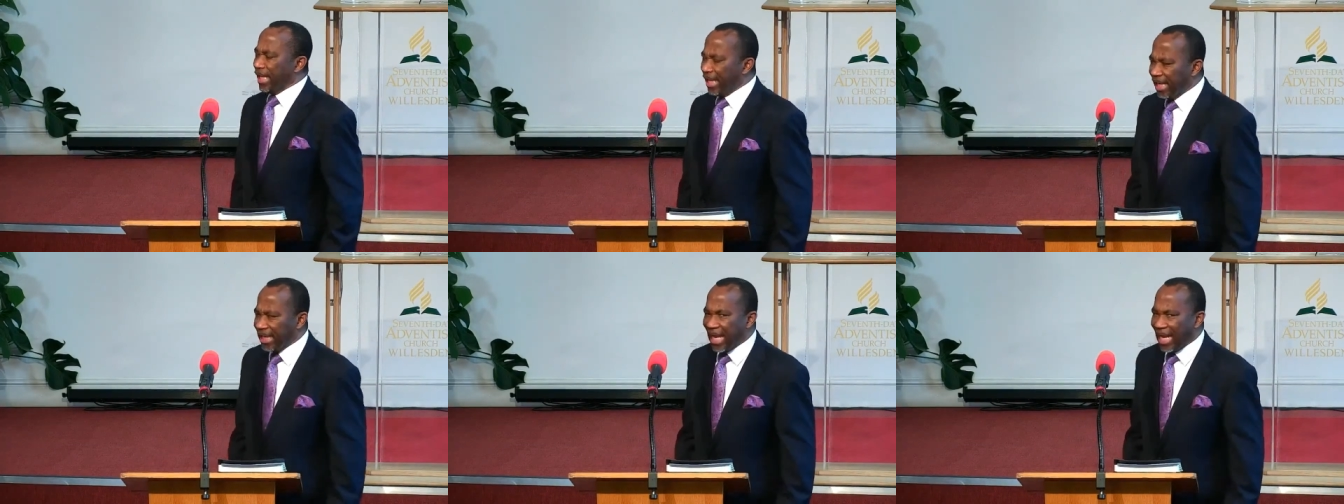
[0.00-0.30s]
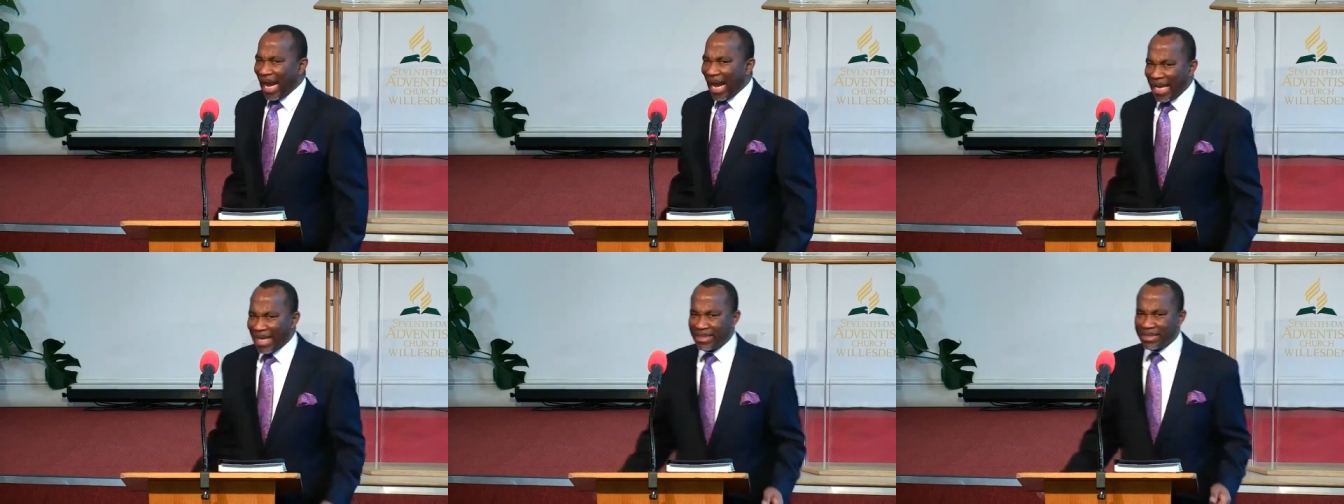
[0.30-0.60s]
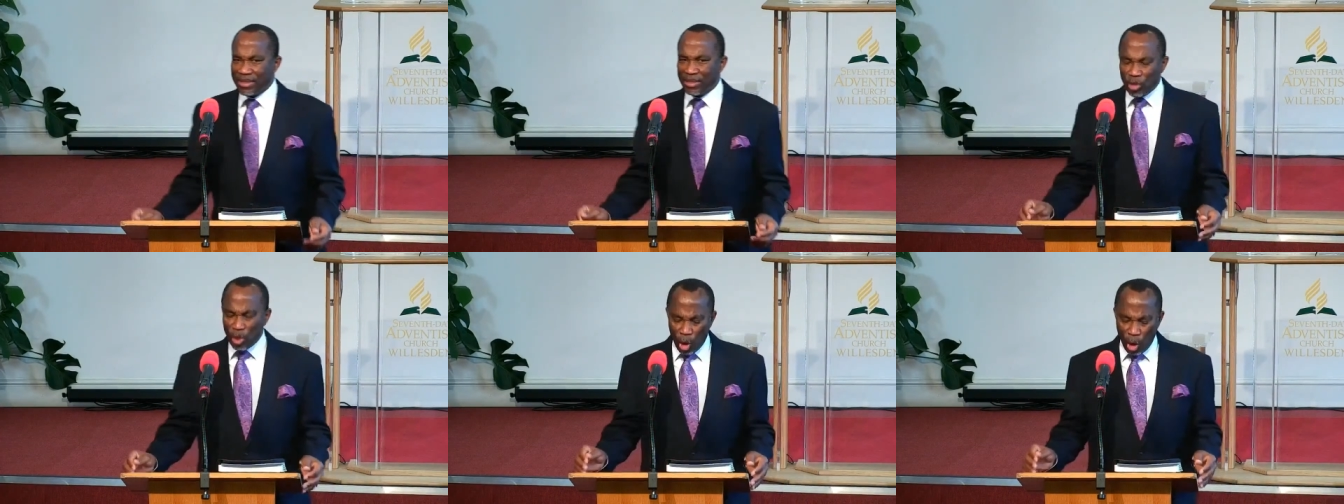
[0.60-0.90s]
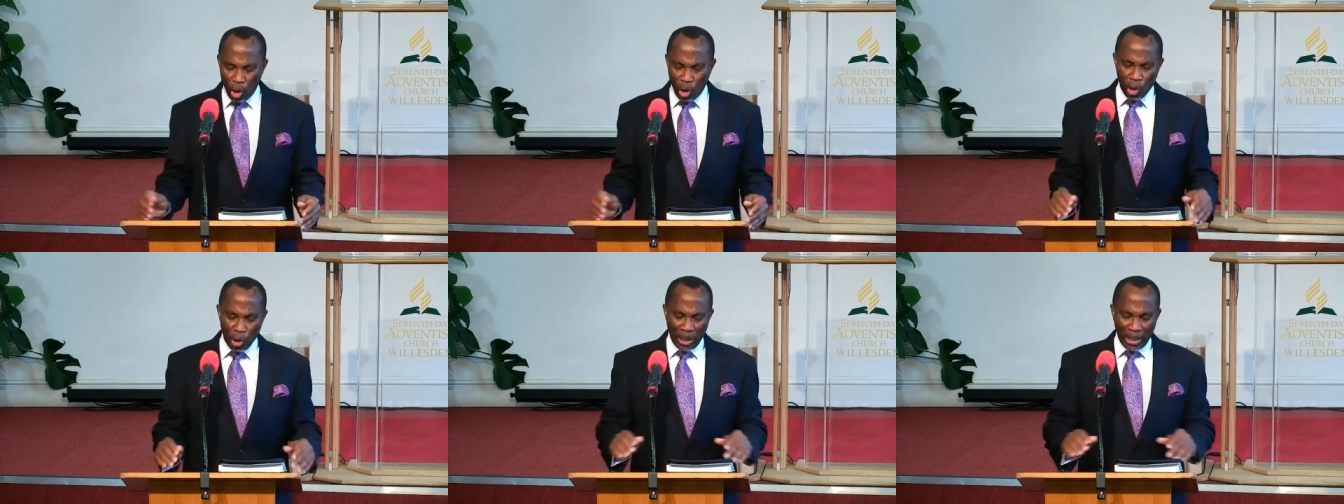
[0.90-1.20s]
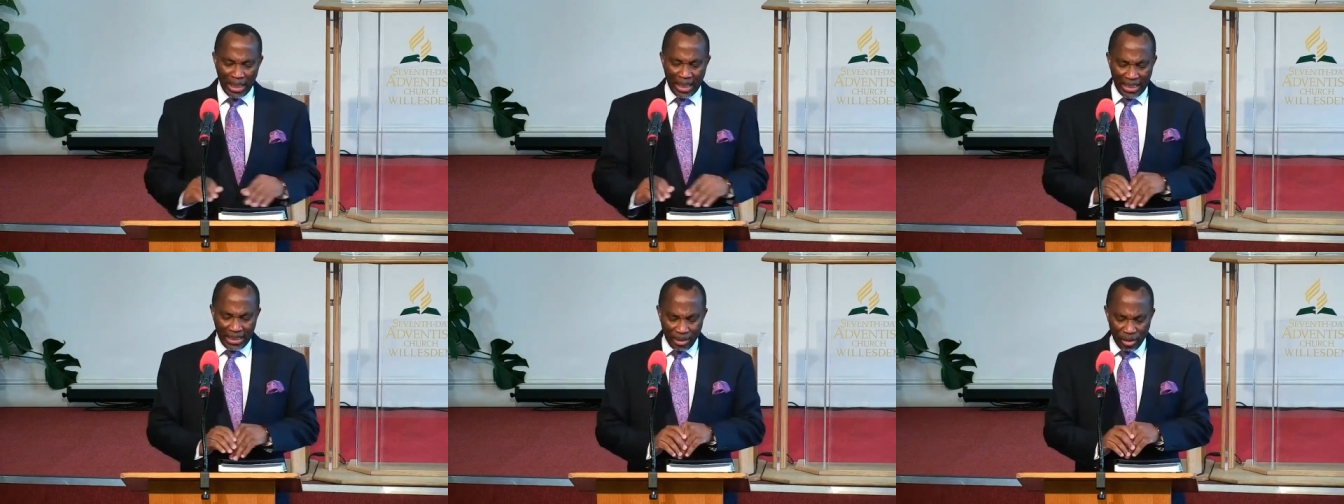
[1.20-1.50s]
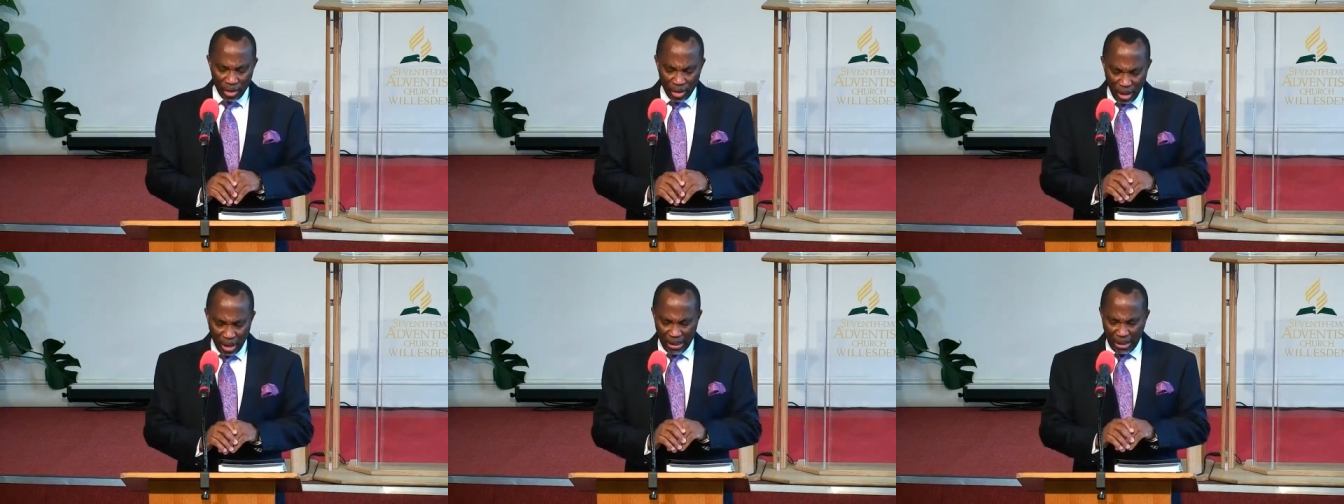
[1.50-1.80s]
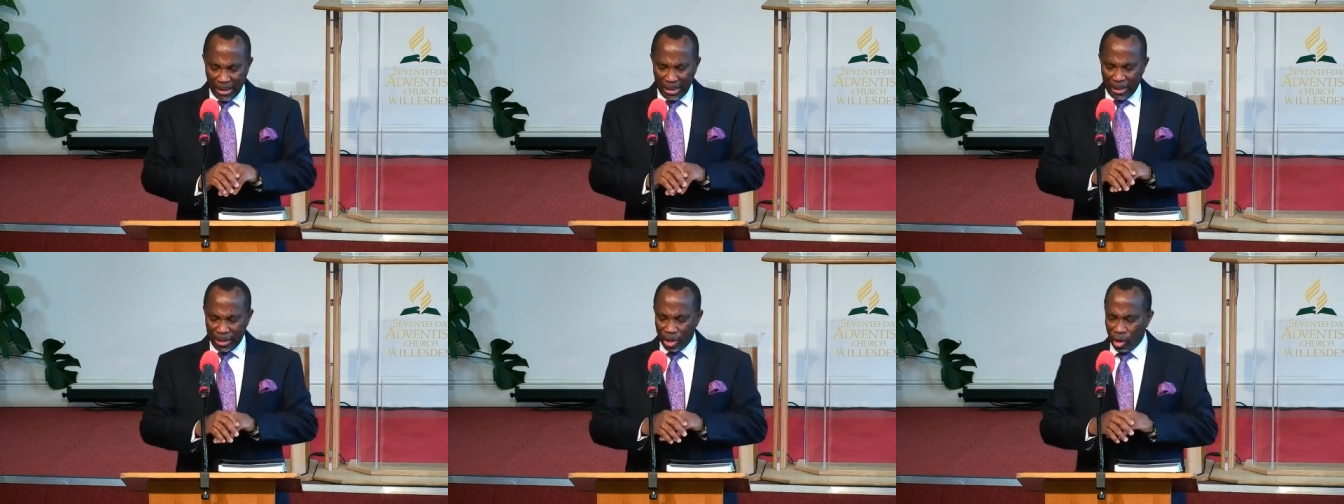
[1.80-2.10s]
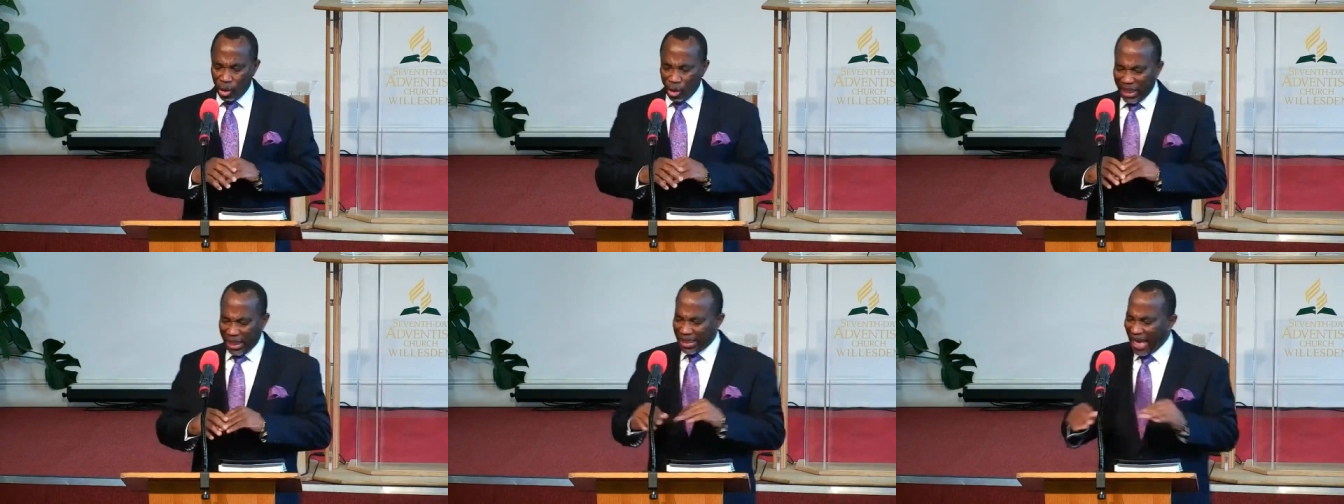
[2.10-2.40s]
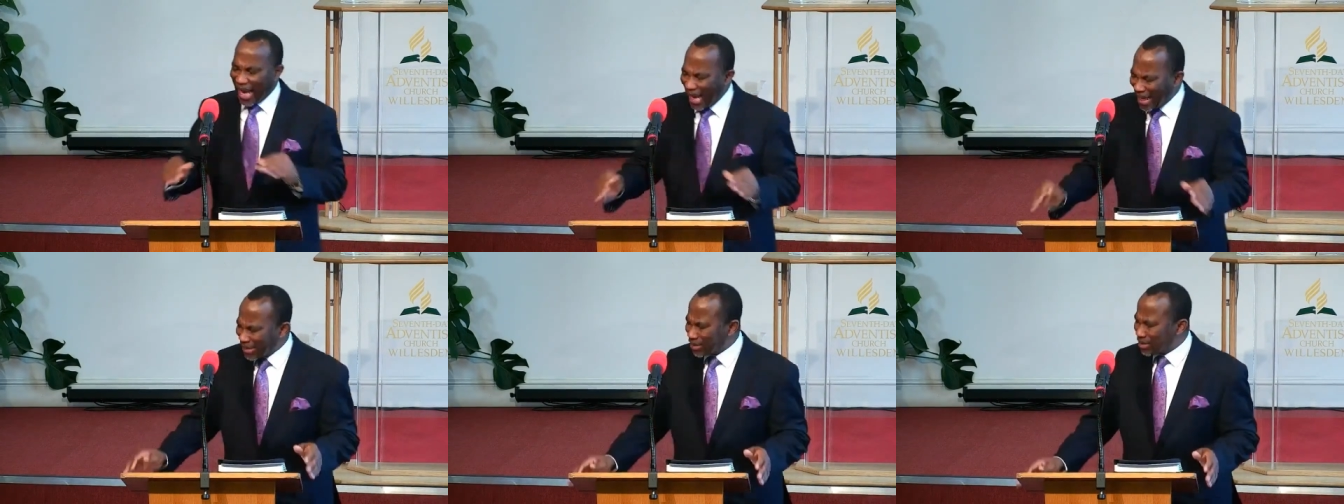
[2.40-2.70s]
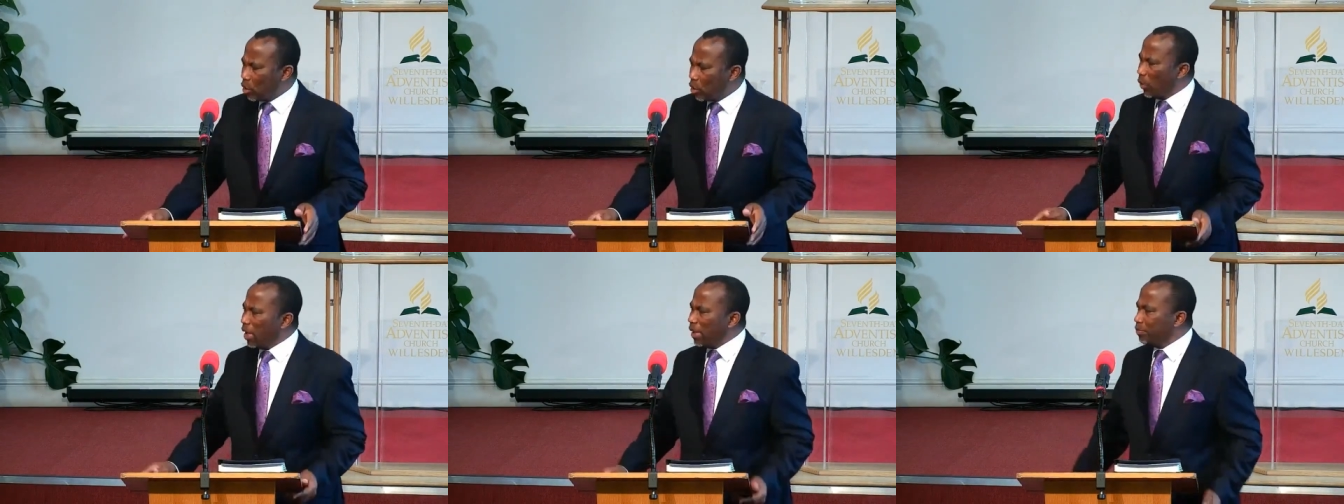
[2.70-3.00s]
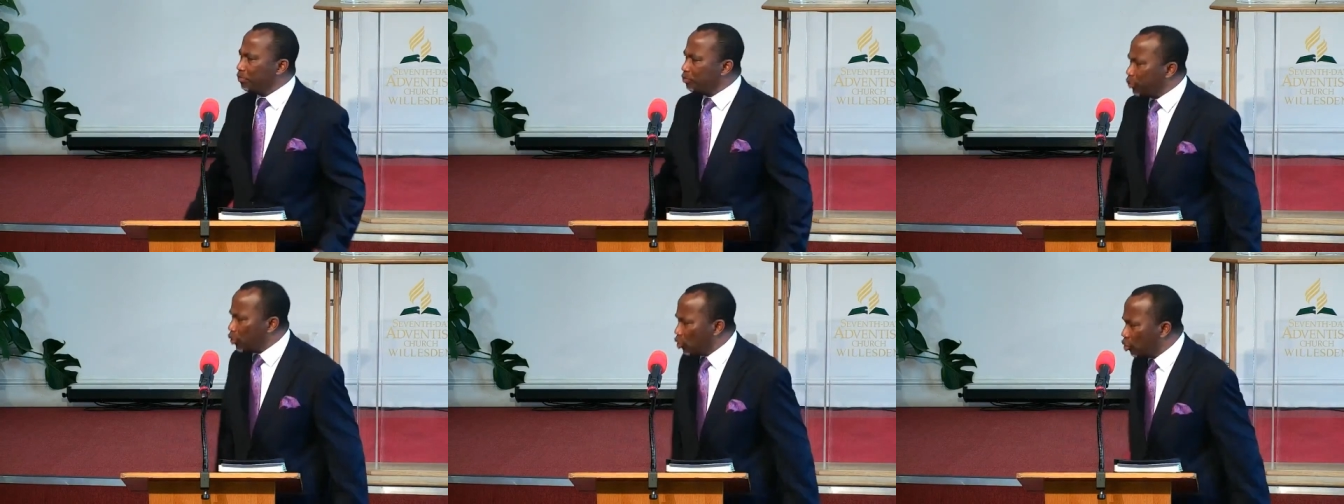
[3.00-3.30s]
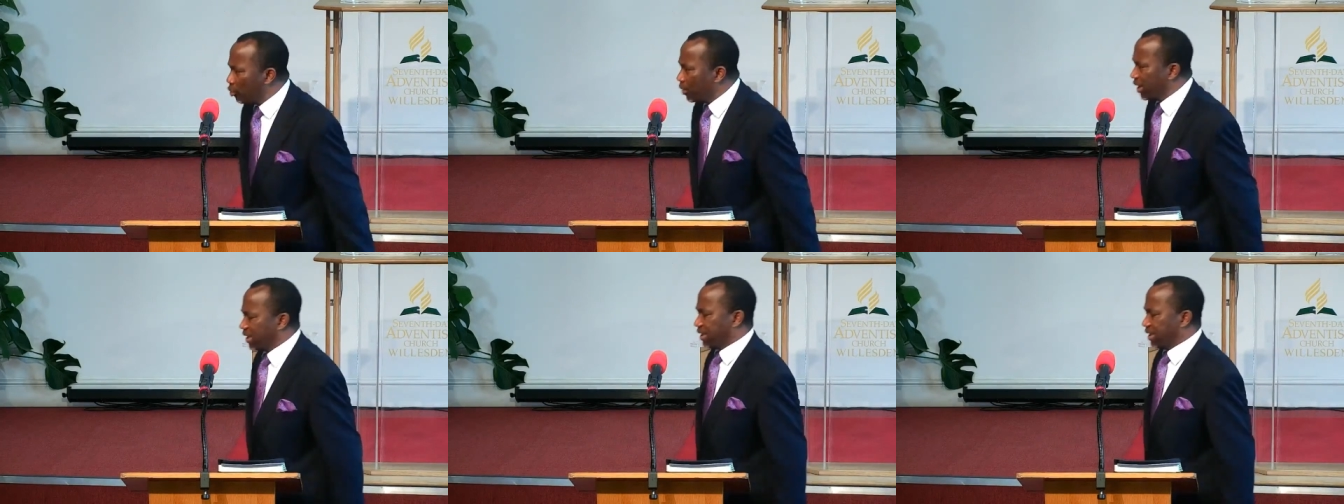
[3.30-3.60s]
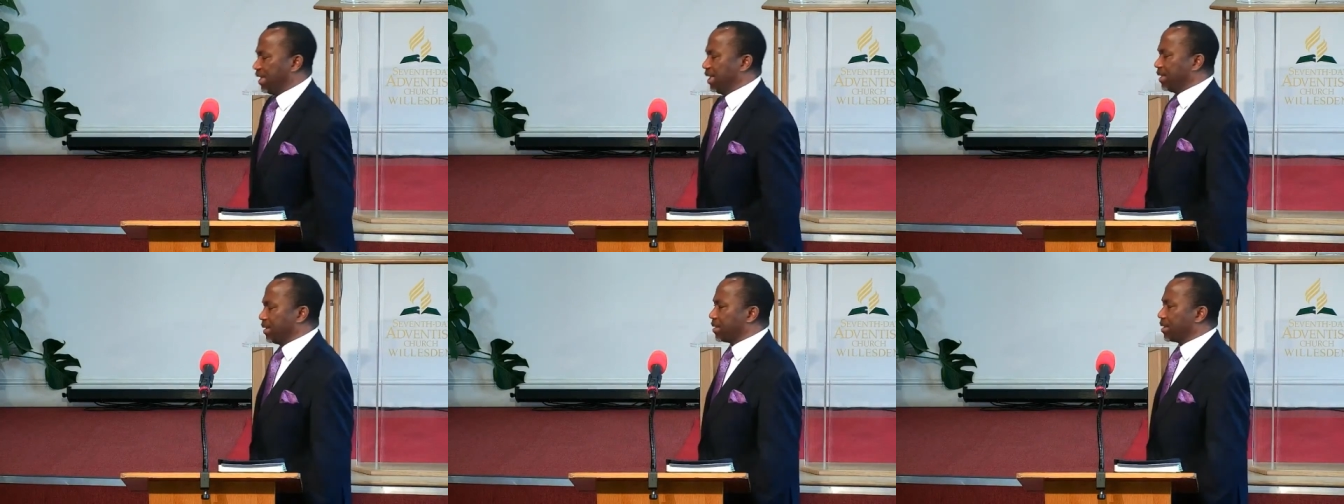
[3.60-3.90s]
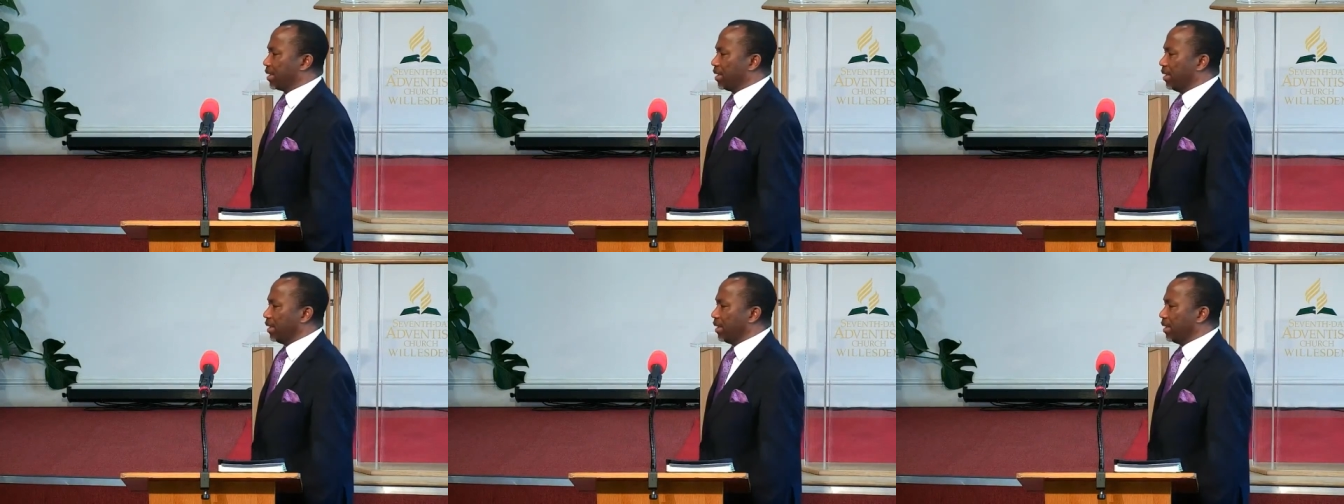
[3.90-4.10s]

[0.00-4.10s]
It has no, it has no impurities.